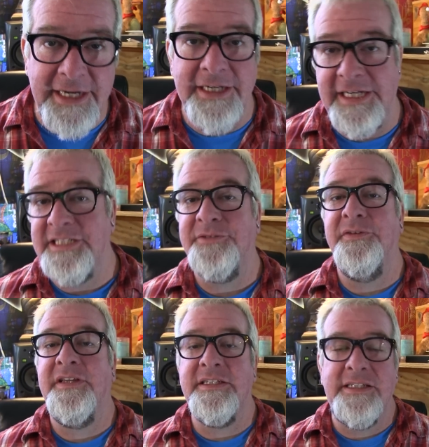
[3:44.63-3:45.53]
at least
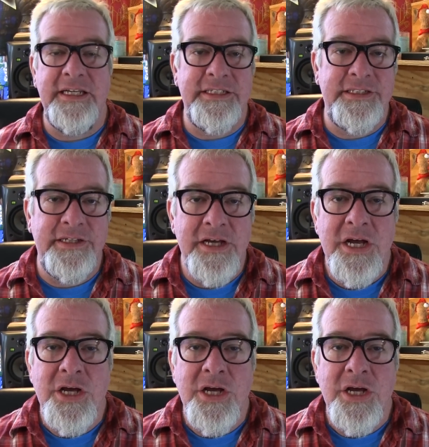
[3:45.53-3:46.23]
for this list,